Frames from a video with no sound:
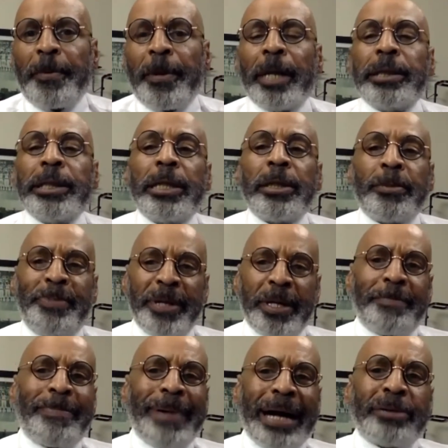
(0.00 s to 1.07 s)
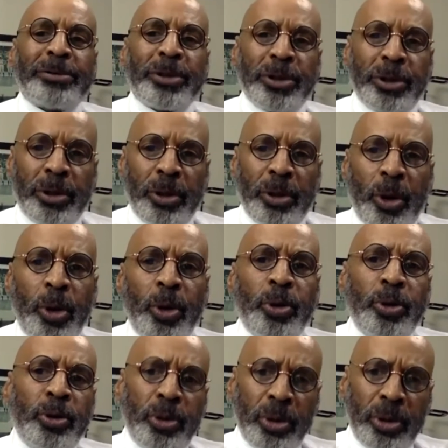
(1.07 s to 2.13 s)
a little bit about
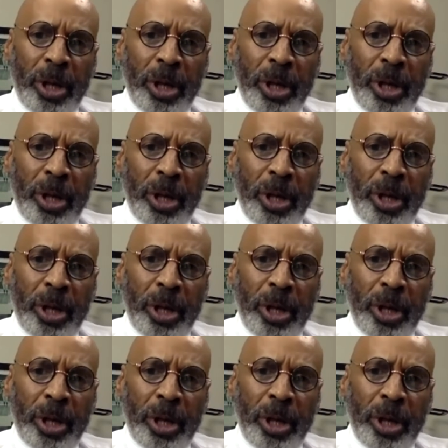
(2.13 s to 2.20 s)
who